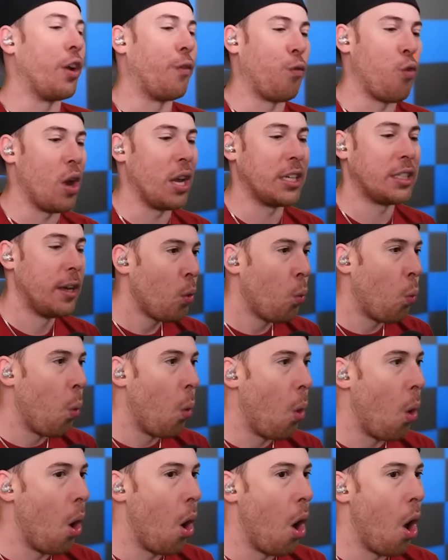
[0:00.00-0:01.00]
good for us.
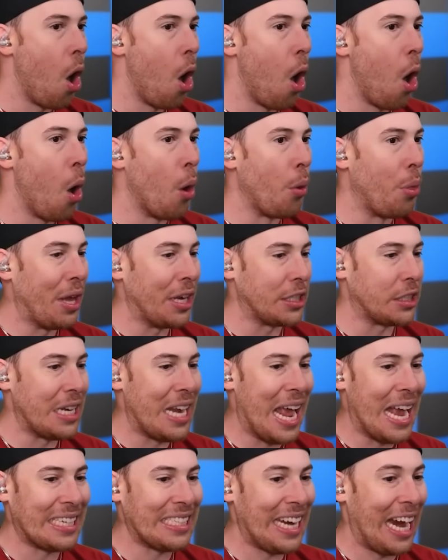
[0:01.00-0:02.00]
Whoa, this
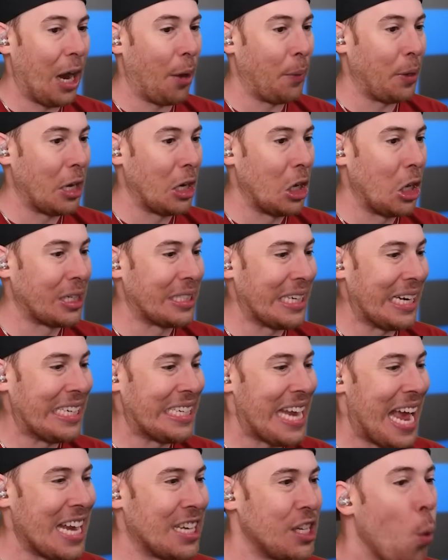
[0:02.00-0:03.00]
next area looks
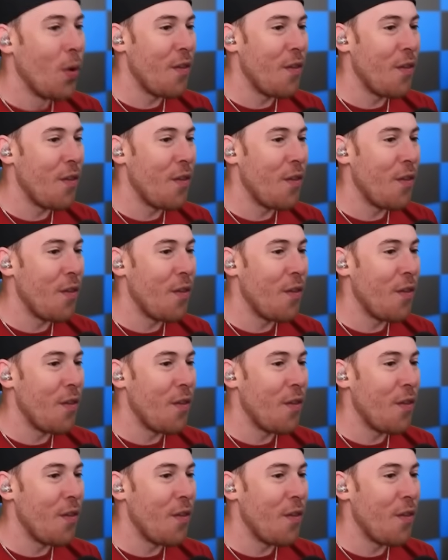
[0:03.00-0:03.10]
intense.